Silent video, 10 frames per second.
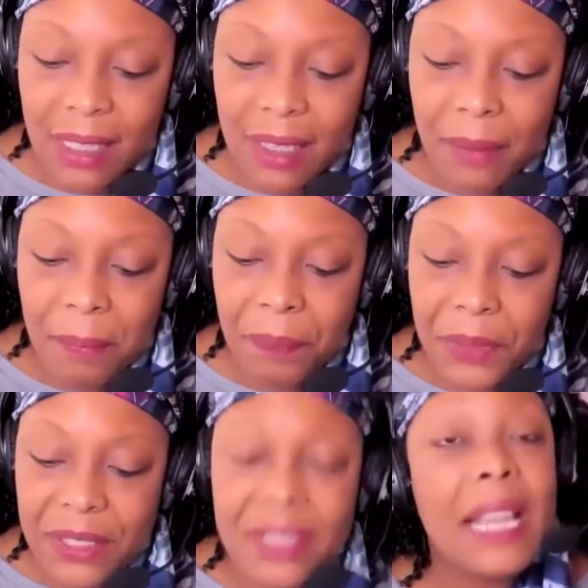the
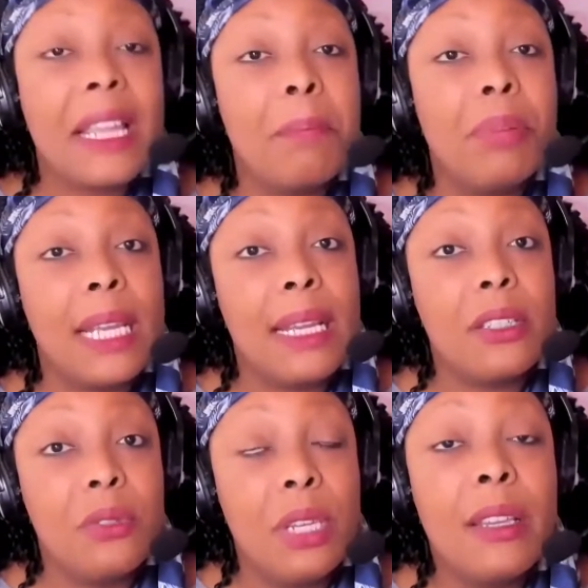second
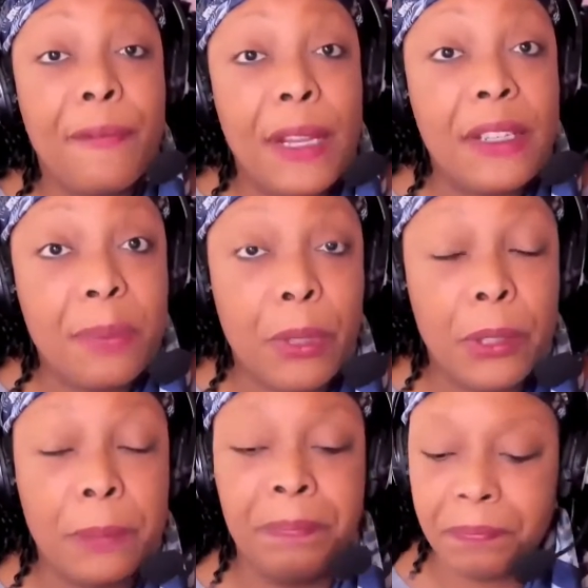place, Facebook.
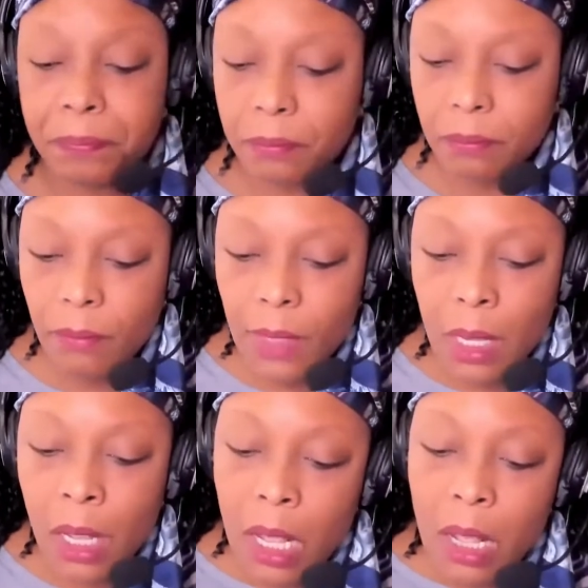
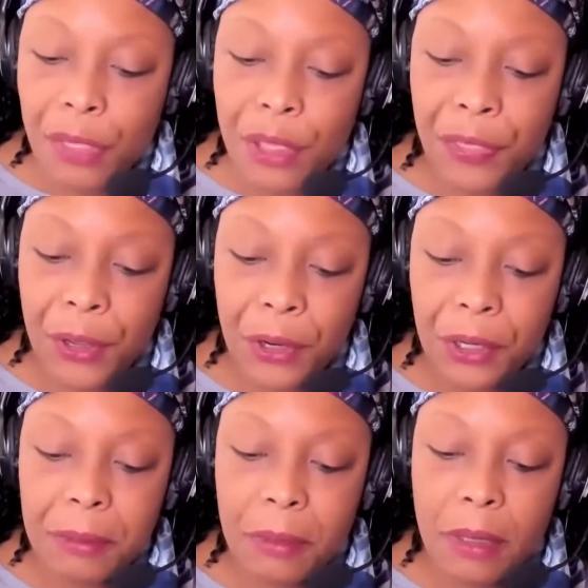The
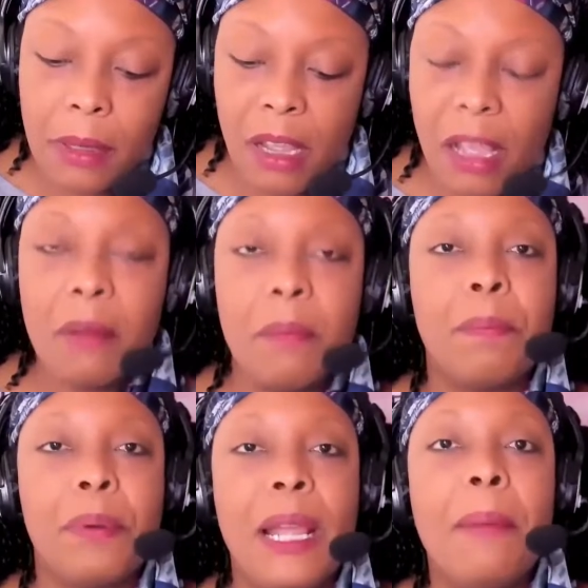third
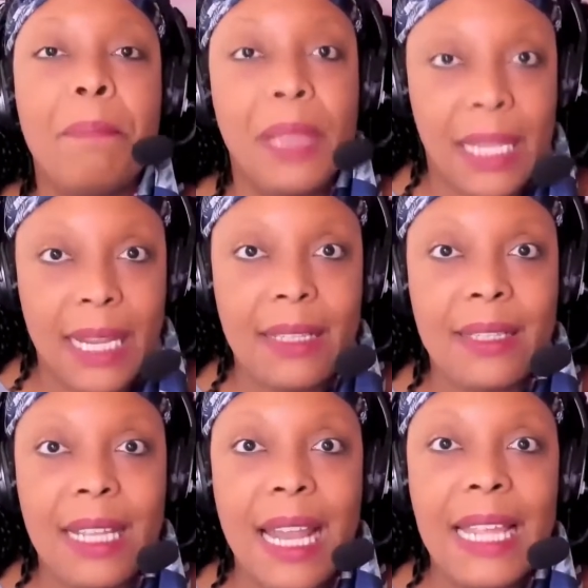
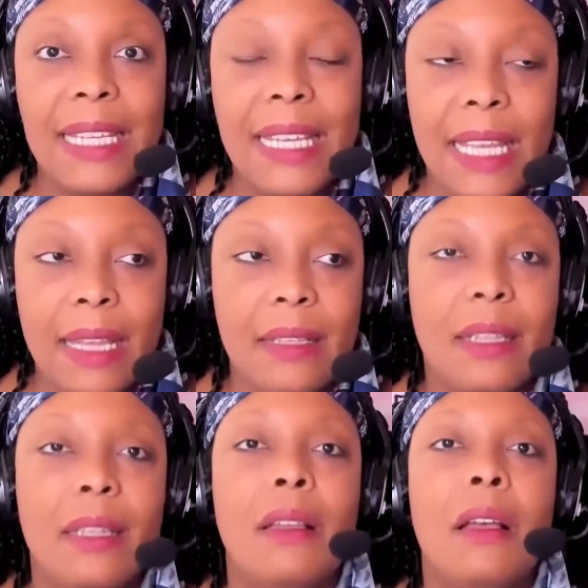place that I
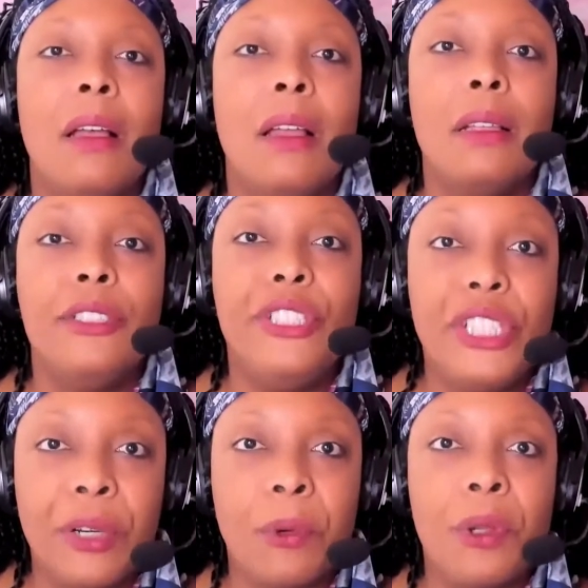get
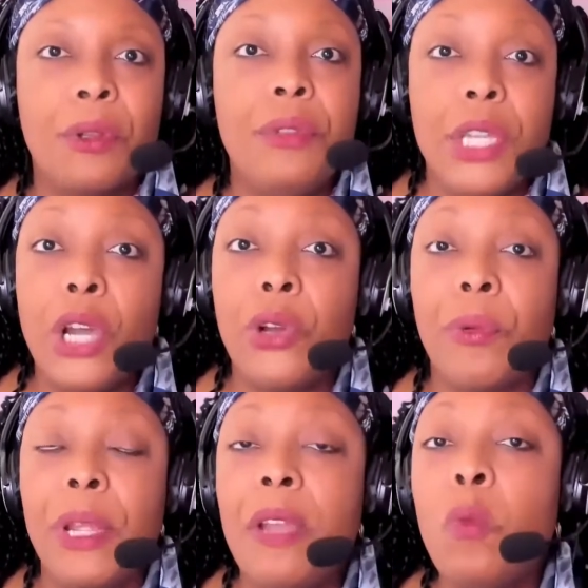general
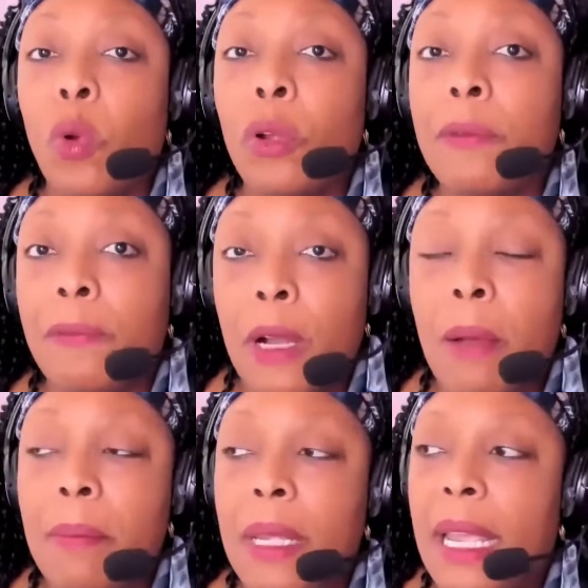notary work
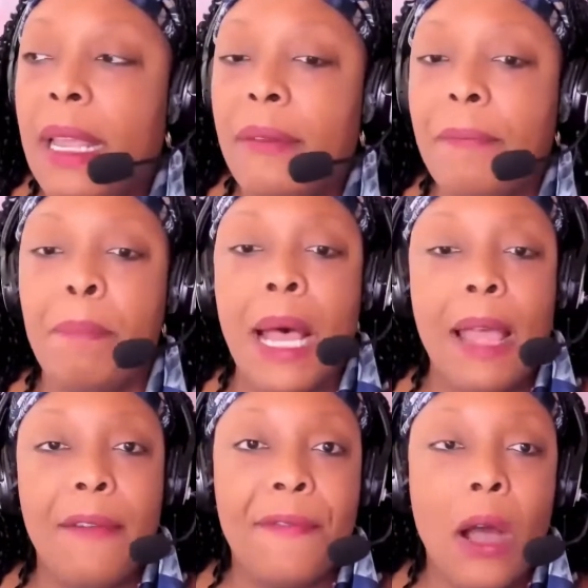from, and
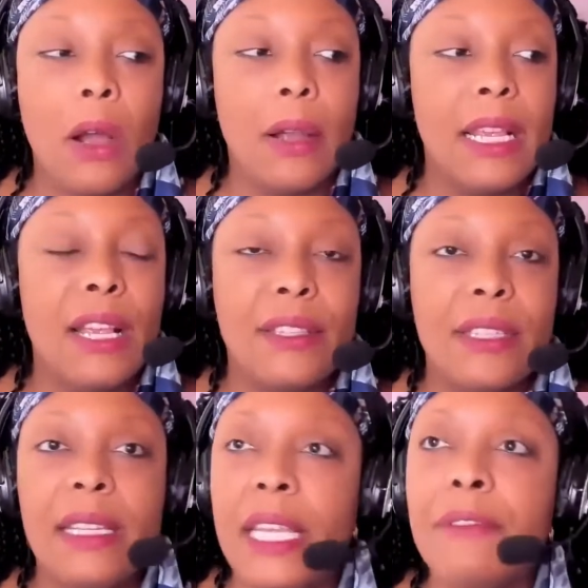by far
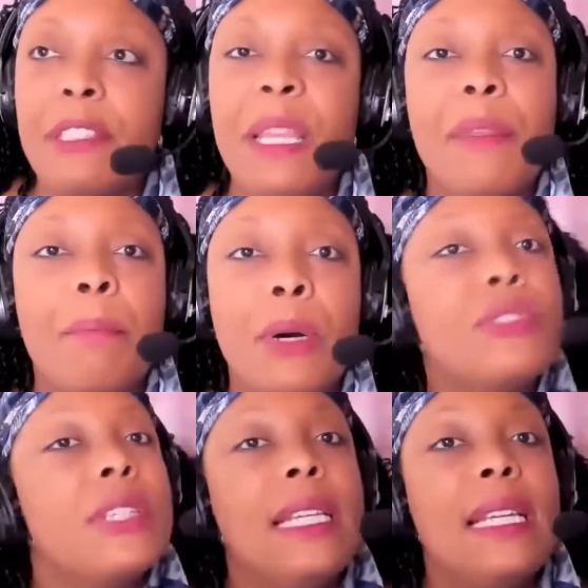it gives me the
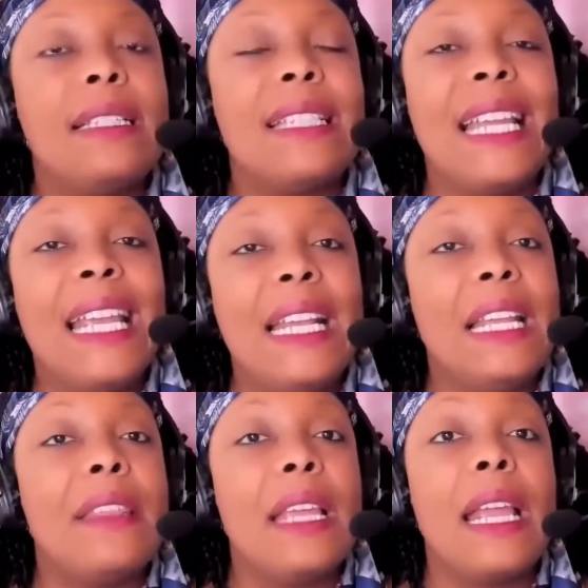most leads than
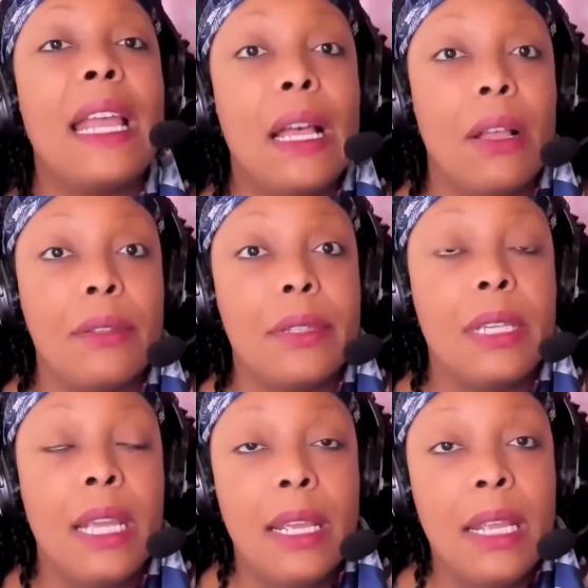anything else,
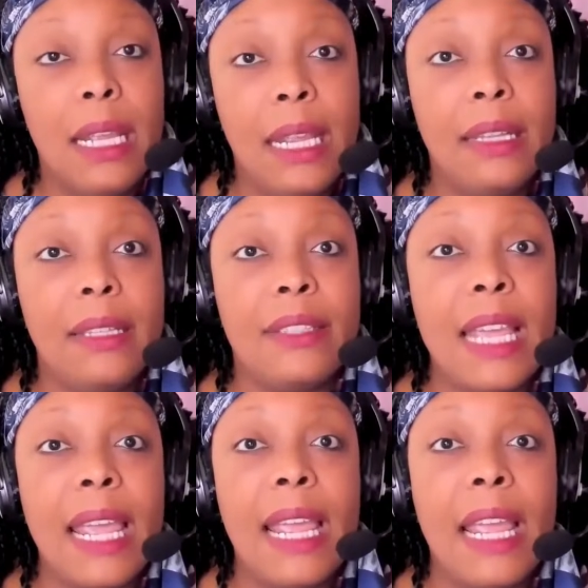is
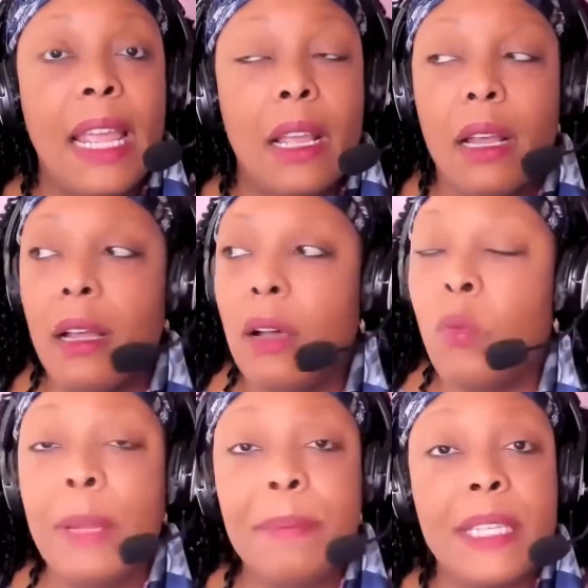a
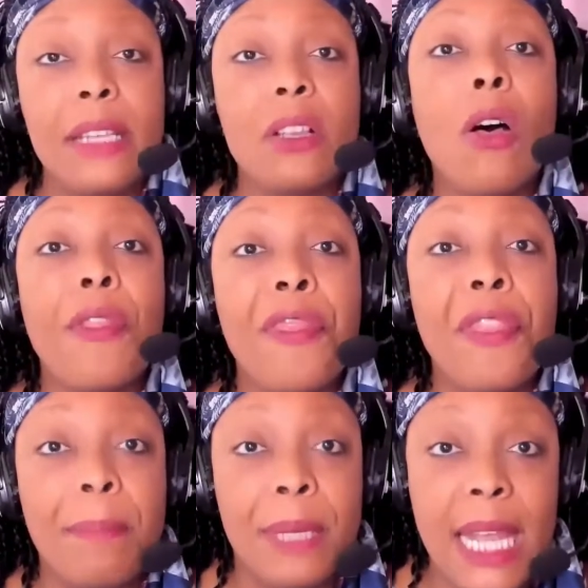website called
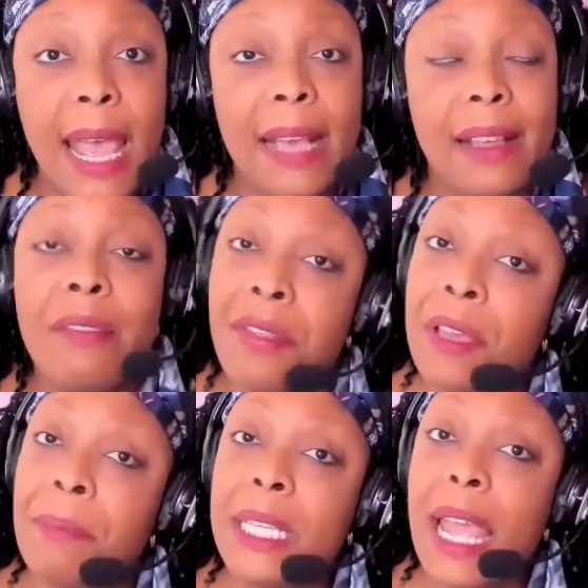
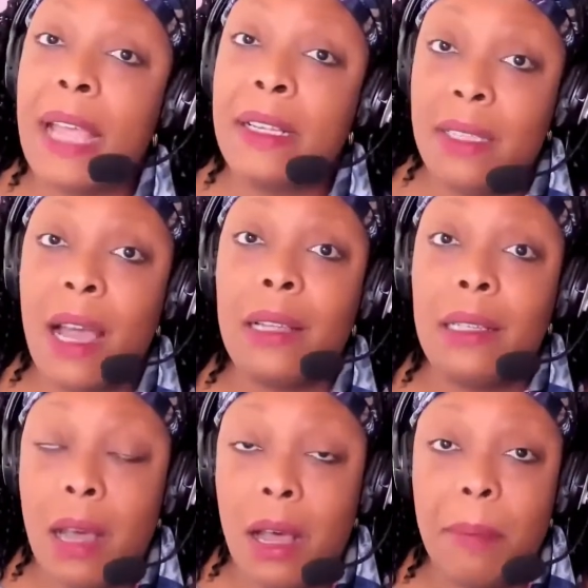
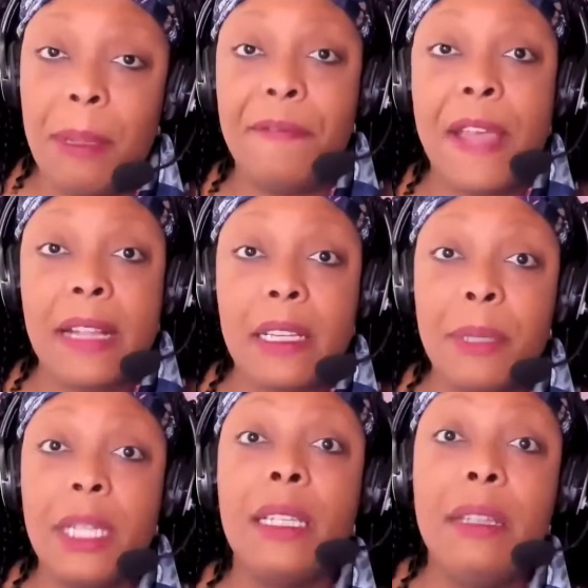thumbtack.com. In fact, I'm
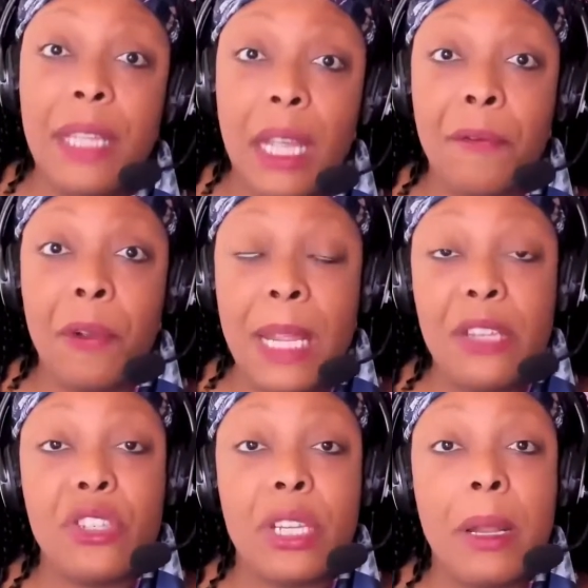going to leave the
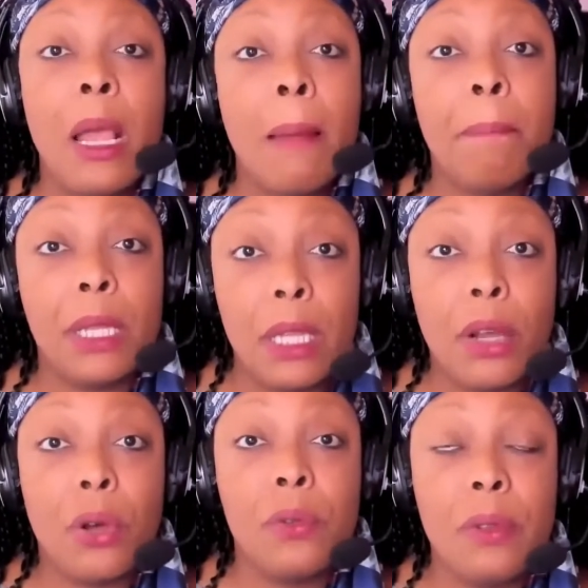information
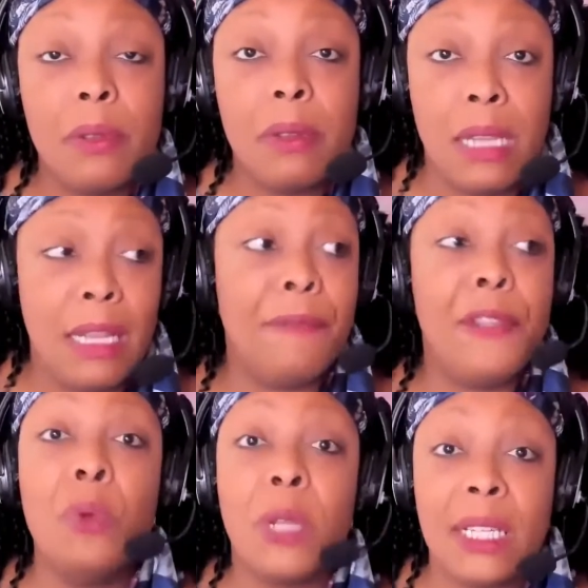below that if
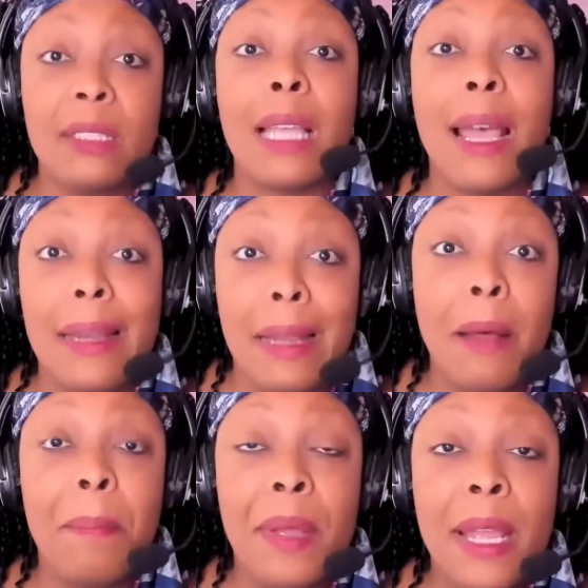you want to sign
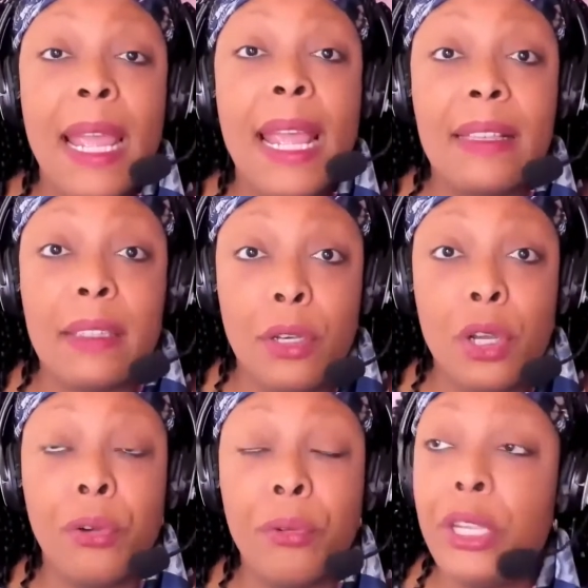up as a
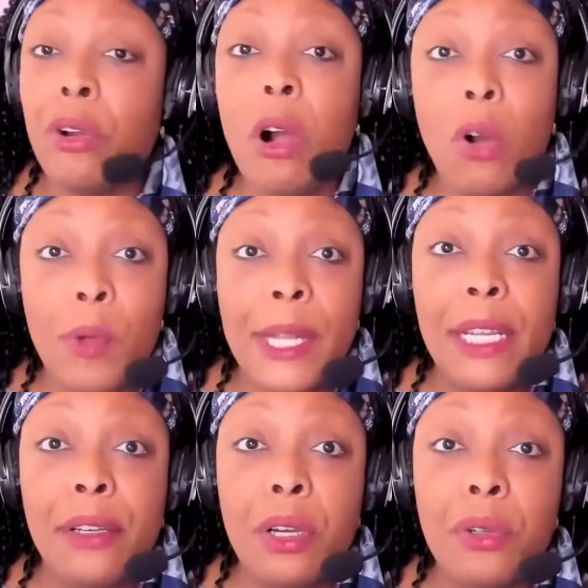notary, you're
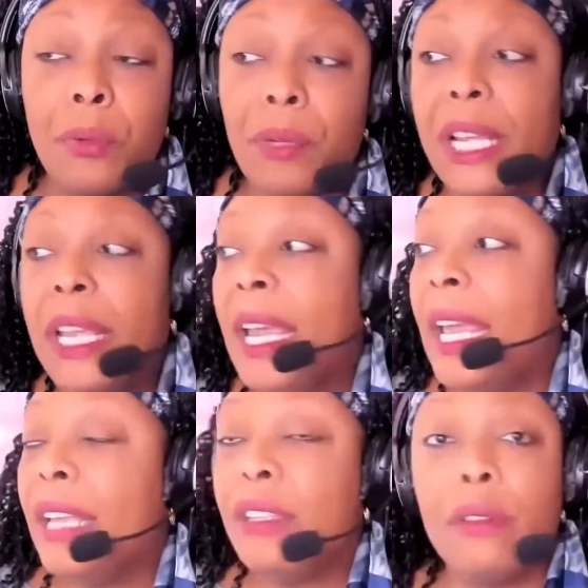already a notary
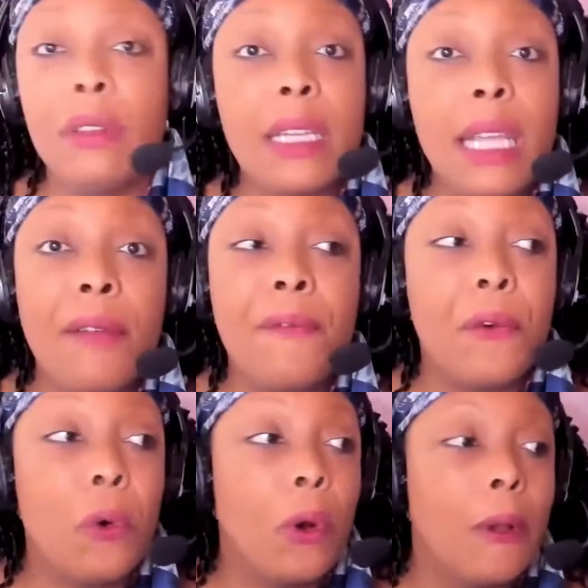and you're looking
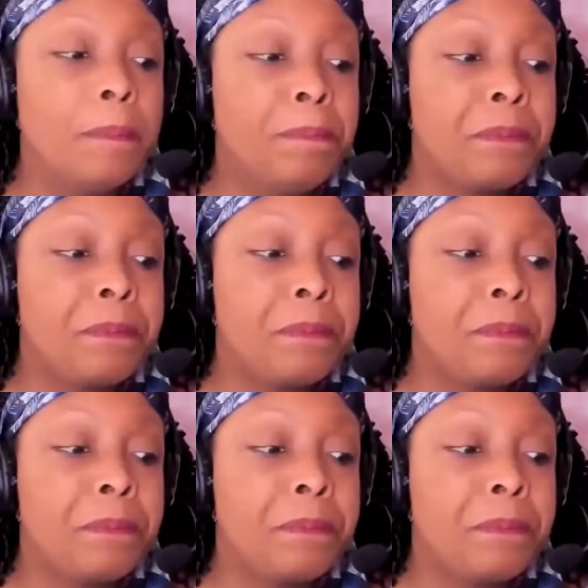for